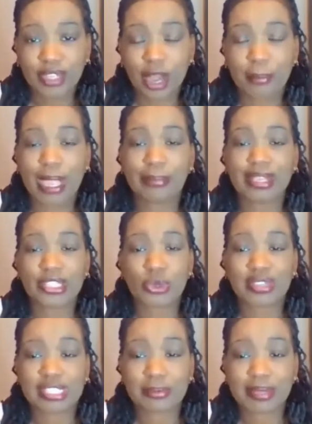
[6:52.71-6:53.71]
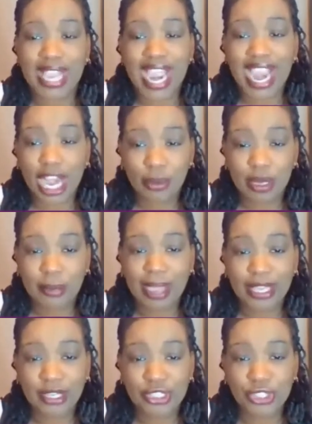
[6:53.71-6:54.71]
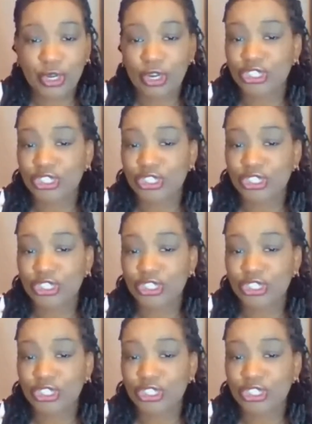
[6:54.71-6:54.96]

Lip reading: or maybe it's going to be a hiring manager,